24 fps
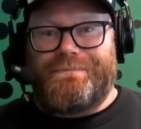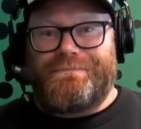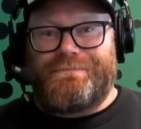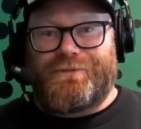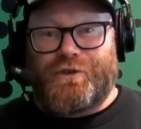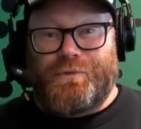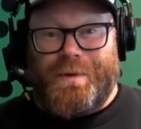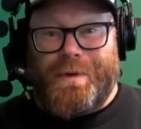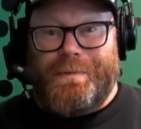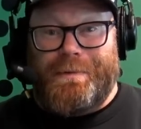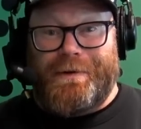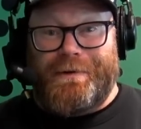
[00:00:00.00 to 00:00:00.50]

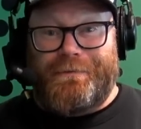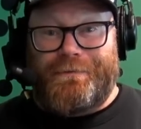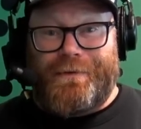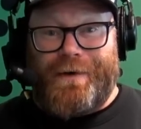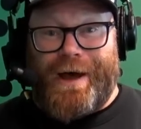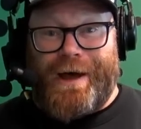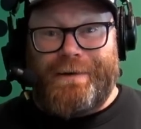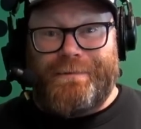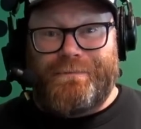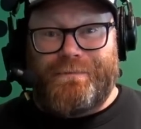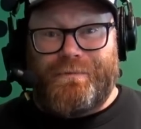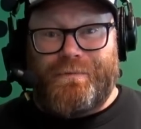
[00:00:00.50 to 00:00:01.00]
Should be a bit of
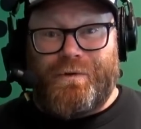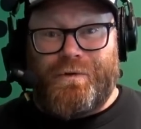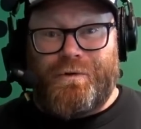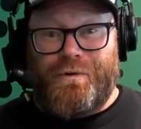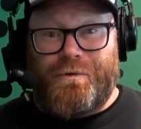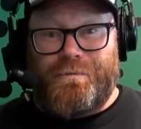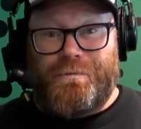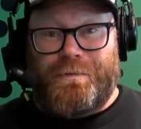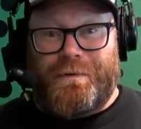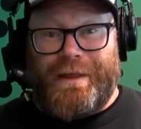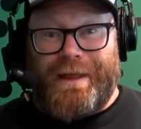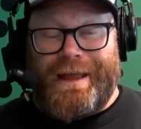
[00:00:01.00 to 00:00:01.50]
fun.
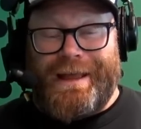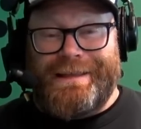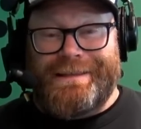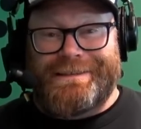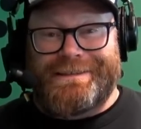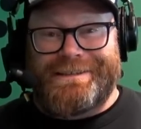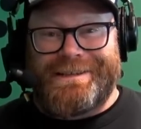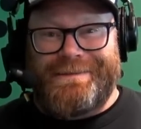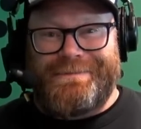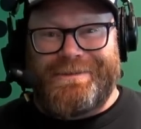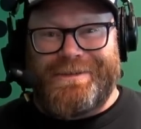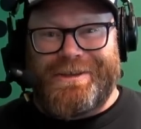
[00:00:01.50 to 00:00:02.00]
We'll plan
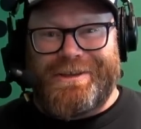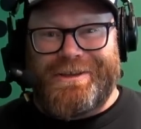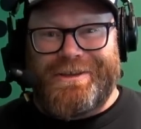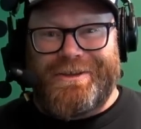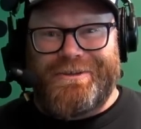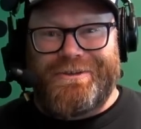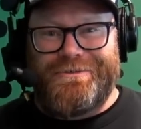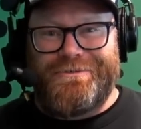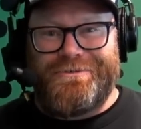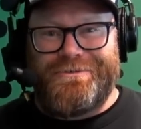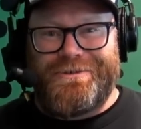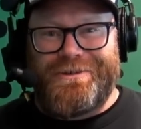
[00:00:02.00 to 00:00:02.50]
something
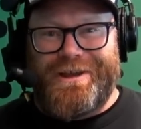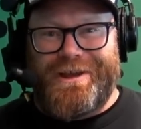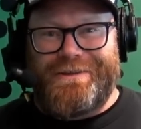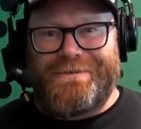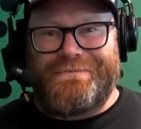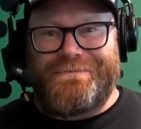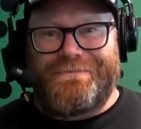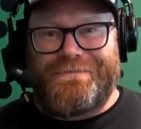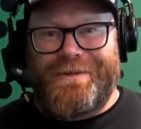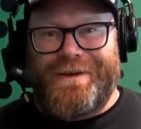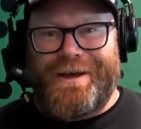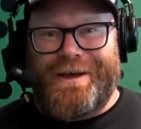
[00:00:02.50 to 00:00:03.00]
good and
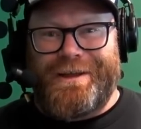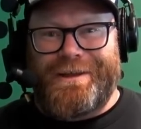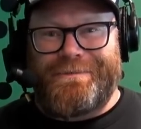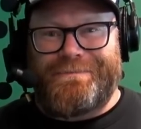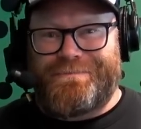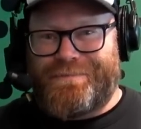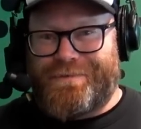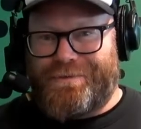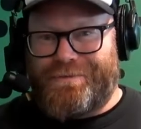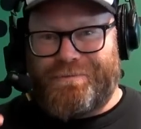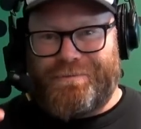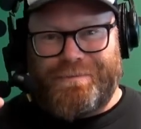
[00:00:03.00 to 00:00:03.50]

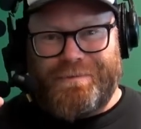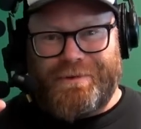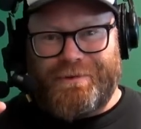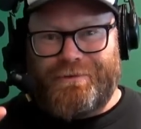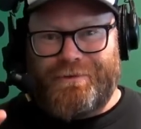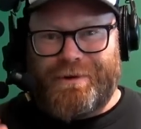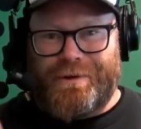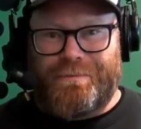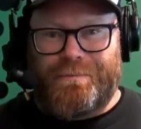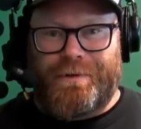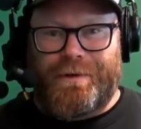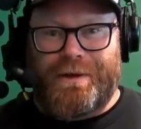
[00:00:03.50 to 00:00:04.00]
fun, but we'll be
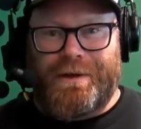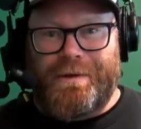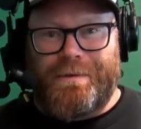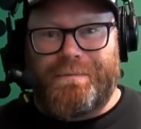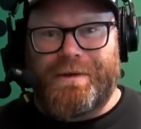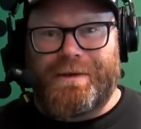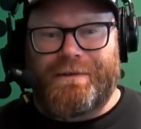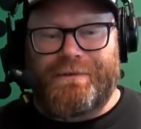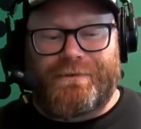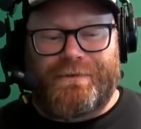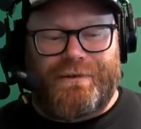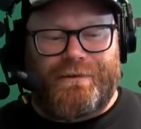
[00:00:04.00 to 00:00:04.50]
drinking plenty of
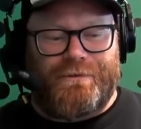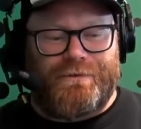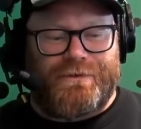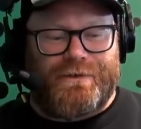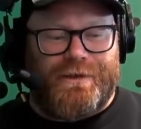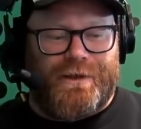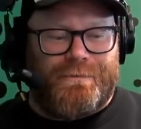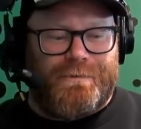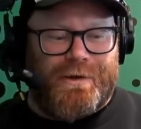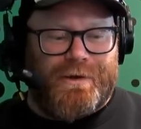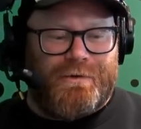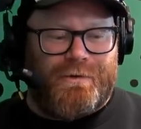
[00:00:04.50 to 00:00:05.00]
beer, so it's
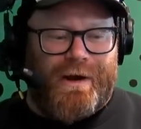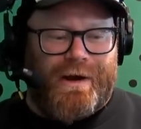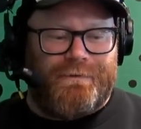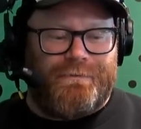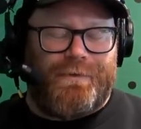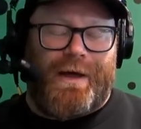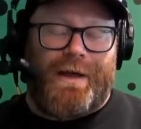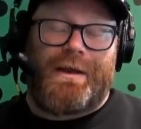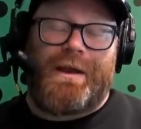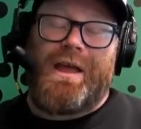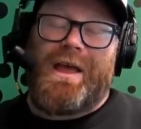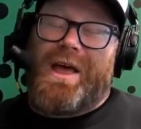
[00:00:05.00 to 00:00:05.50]
going to be great
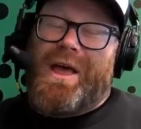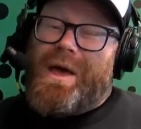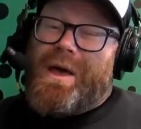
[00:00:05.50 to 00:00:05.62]
fun.